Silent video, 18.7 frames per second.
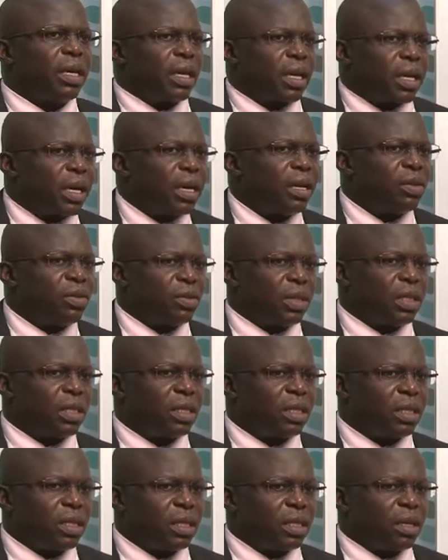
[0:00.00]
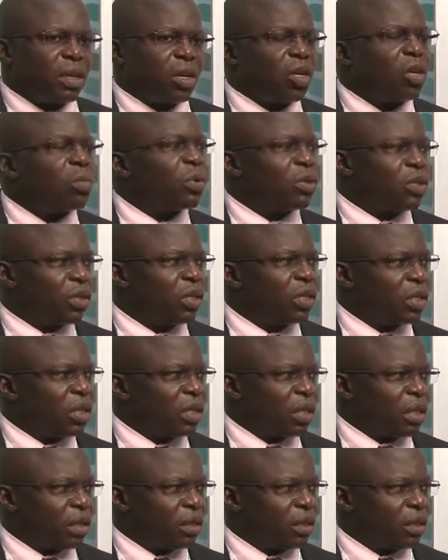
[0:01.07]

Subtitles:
countries the opportunity,